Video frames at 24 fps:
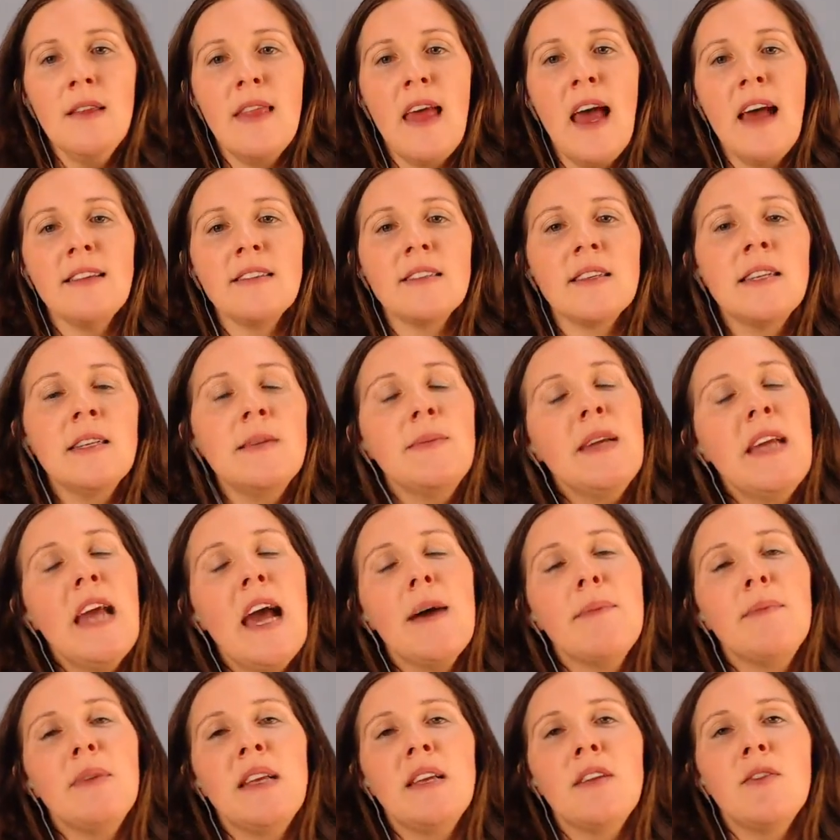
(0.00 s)
That's going to be
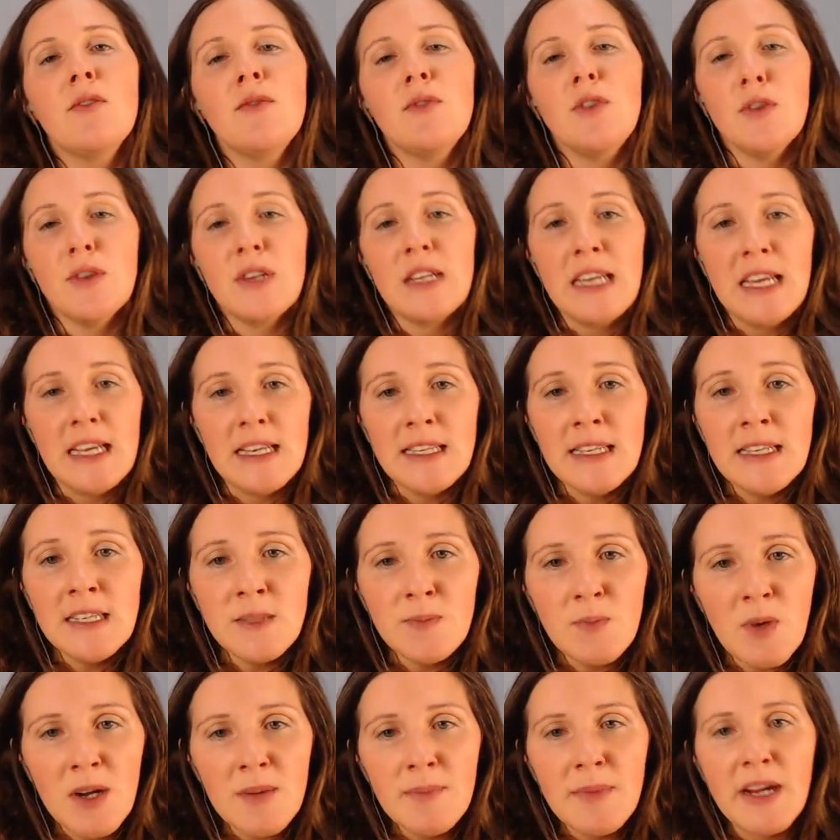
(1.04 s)
happening through your
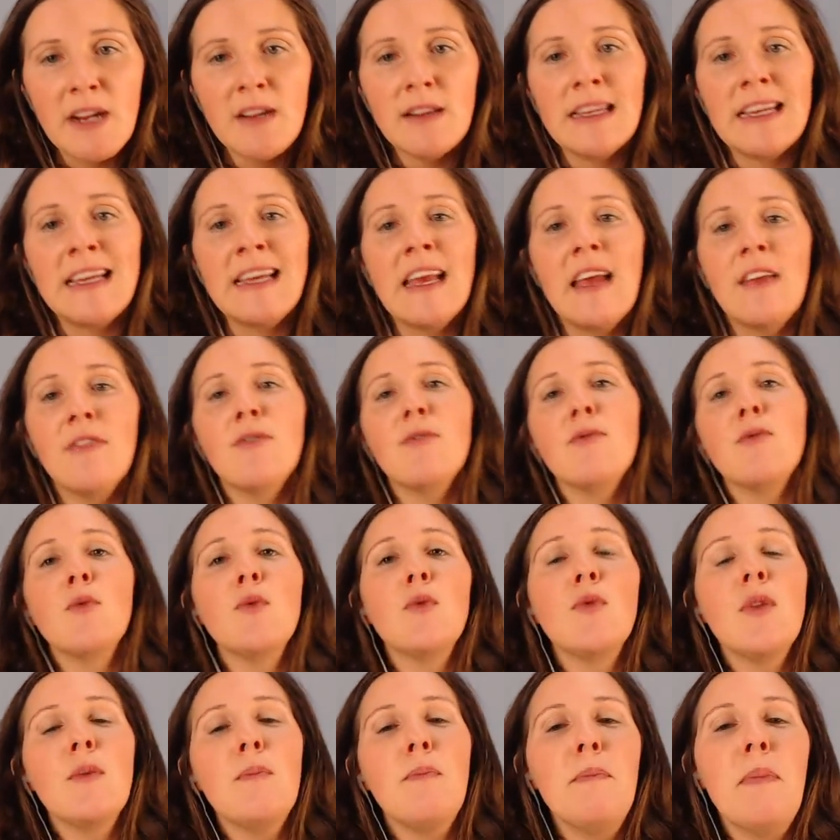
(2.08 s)
kidneys primarily, and
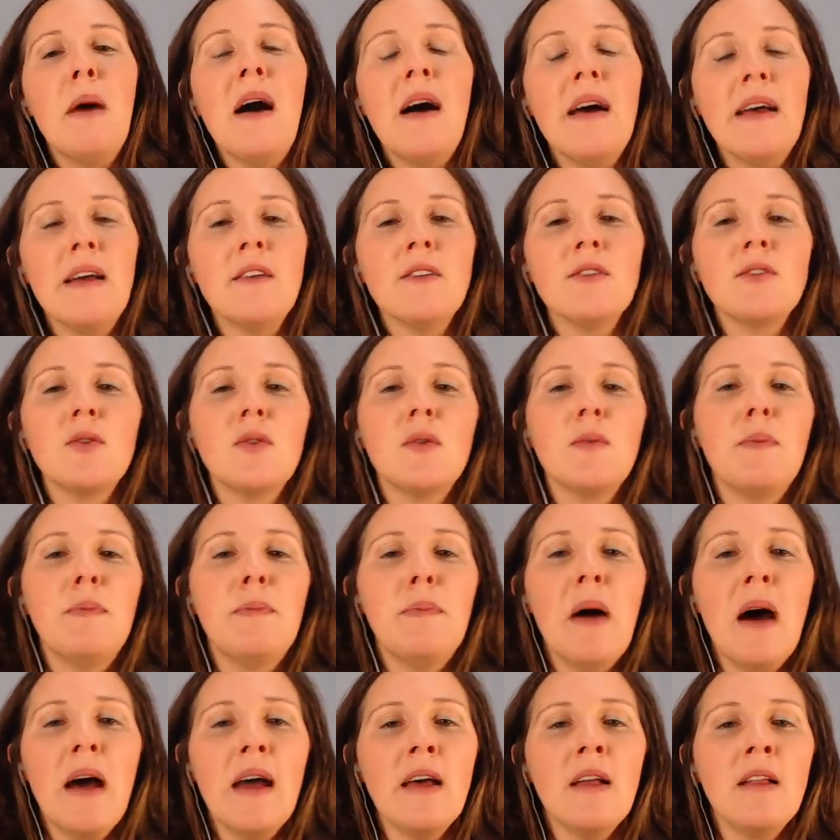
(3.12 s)
through the bile. So the
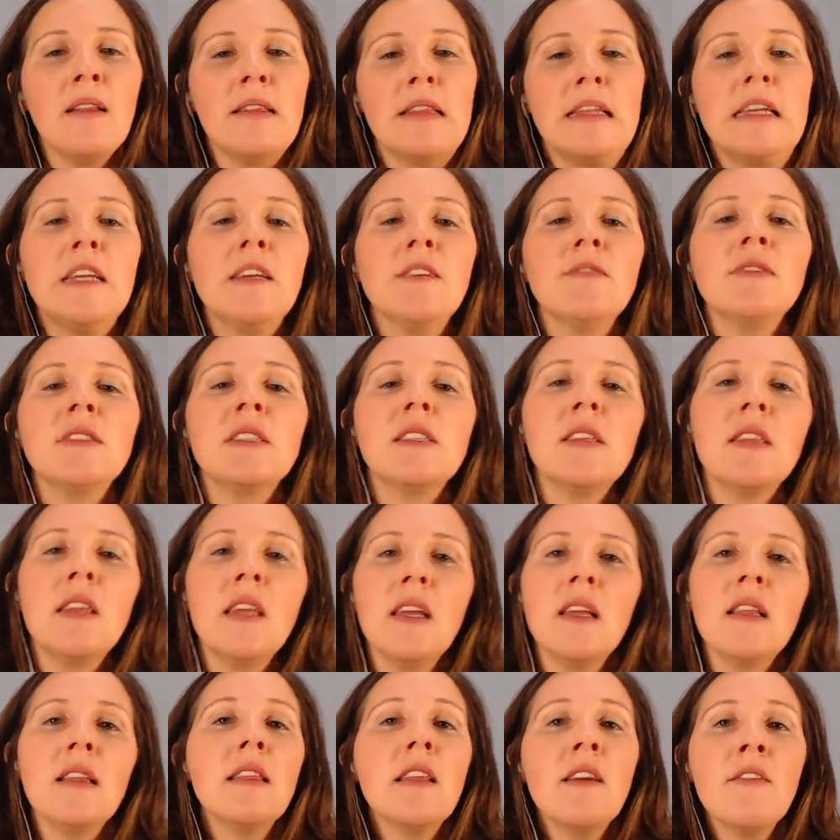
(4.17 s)
bile leaves
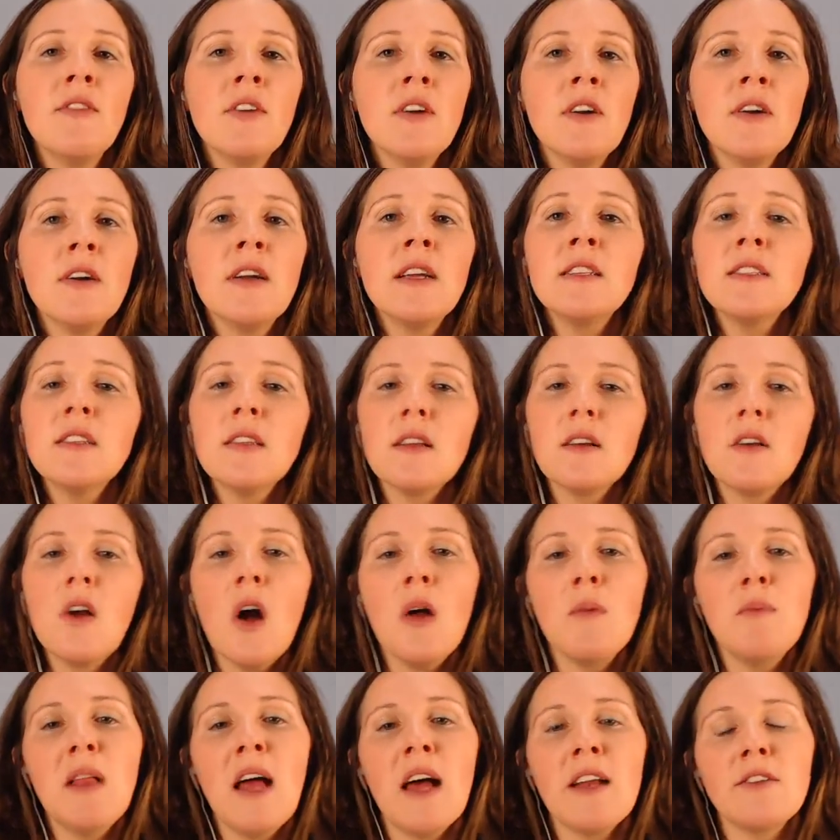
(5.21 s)
the liver into the
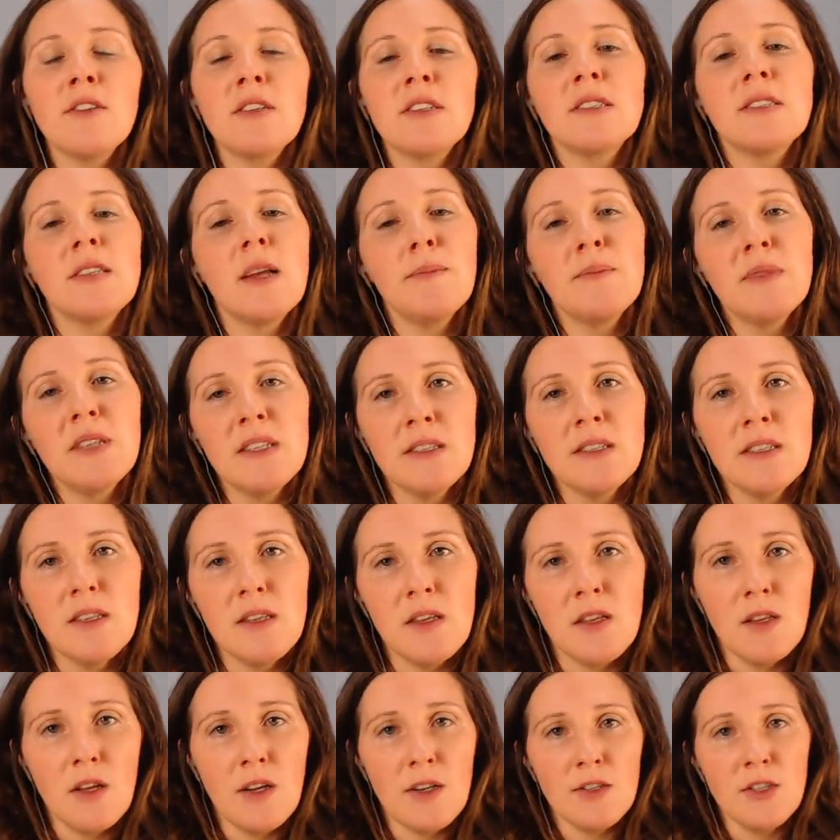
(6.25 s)
gallbladder, is dumped into
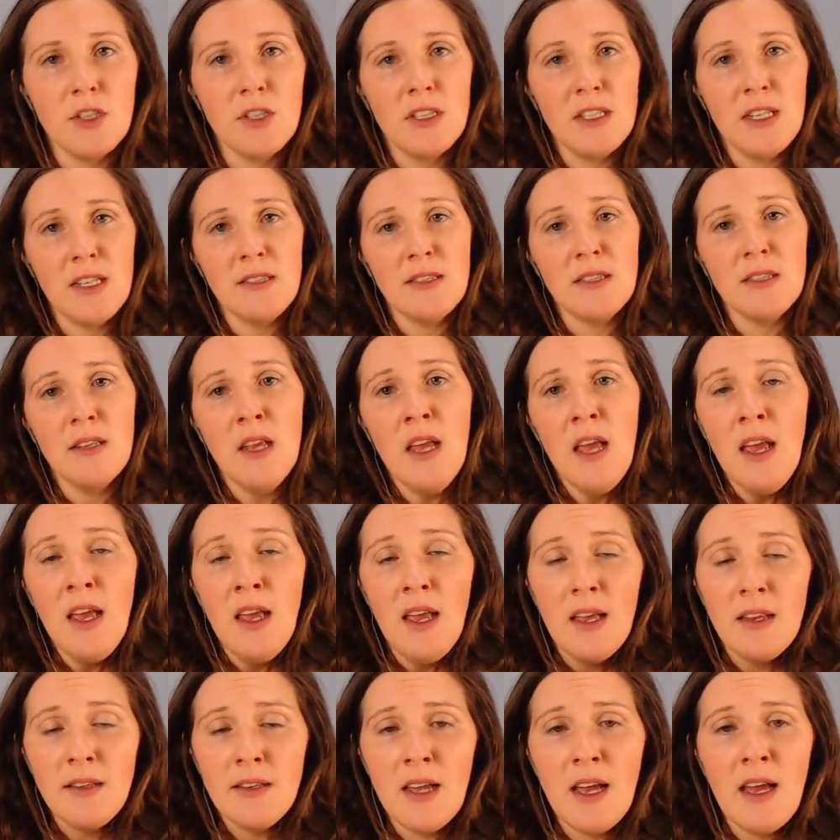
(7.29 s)
the large intestine,
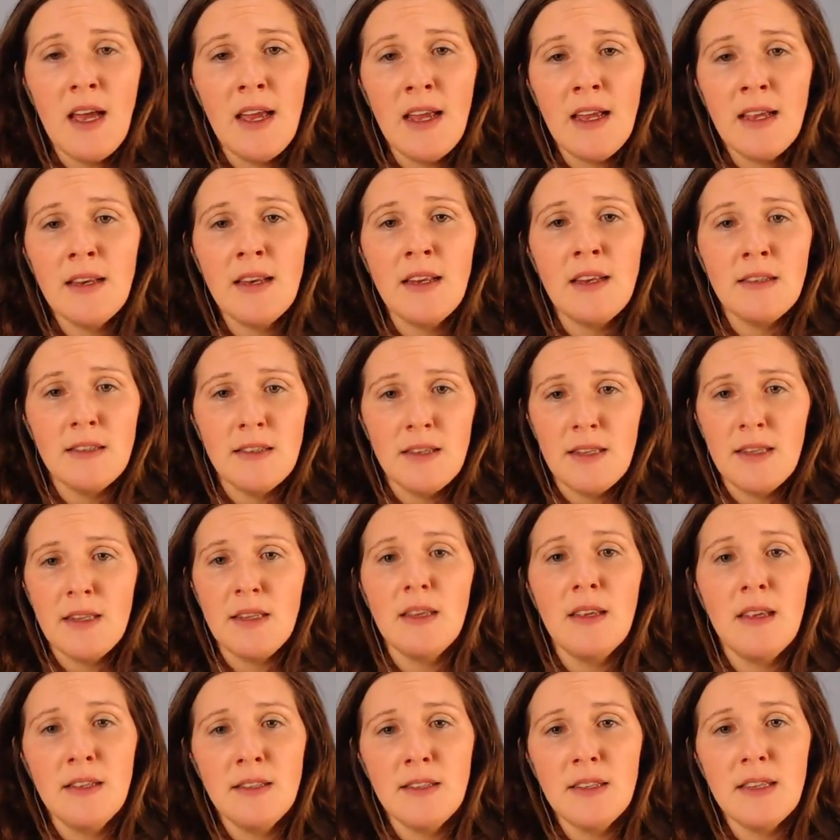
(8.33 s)

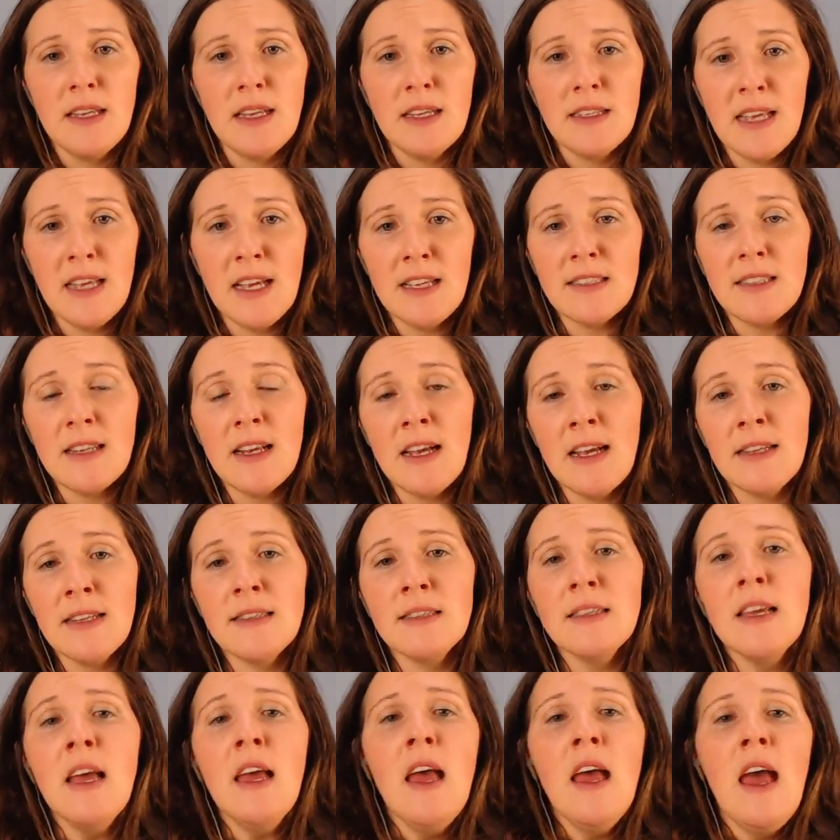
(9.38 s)
into the
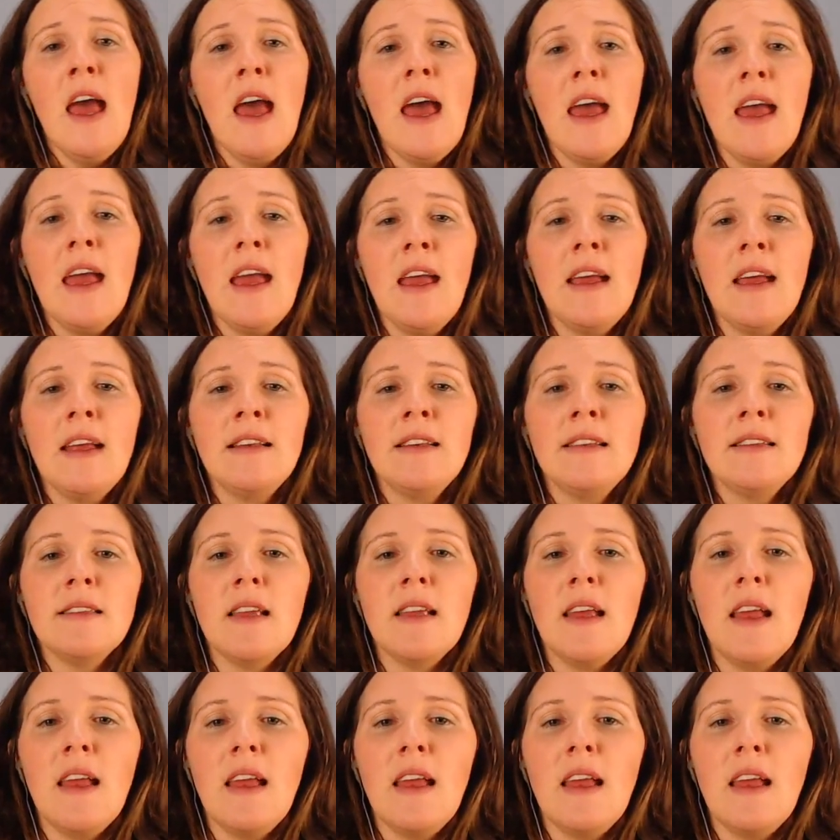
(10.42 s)
intestines, and